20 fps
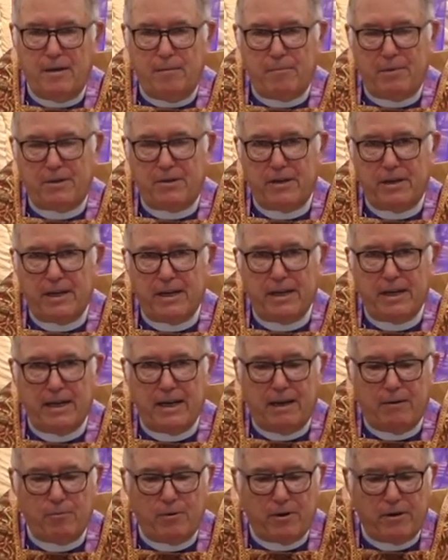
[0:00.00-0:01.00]
But today
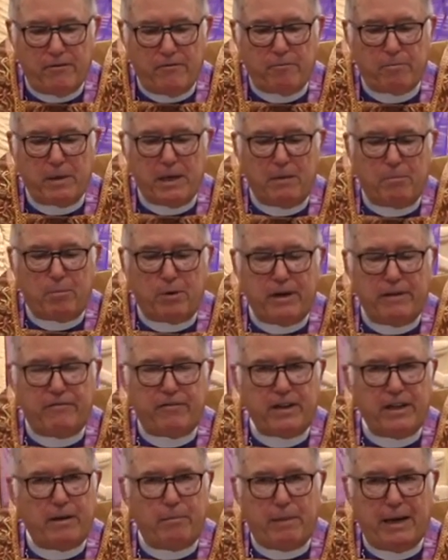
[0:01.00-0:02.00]
I want to speak
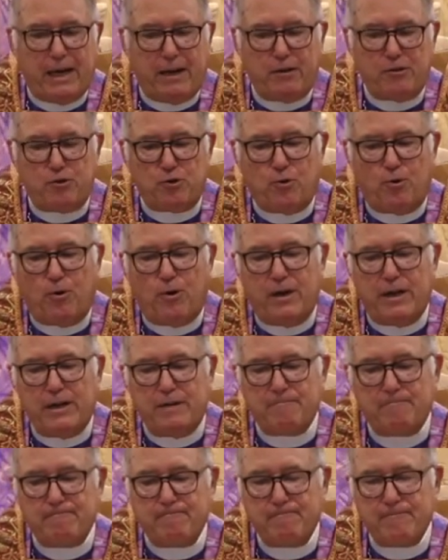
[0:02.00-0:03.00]
briefly about a joy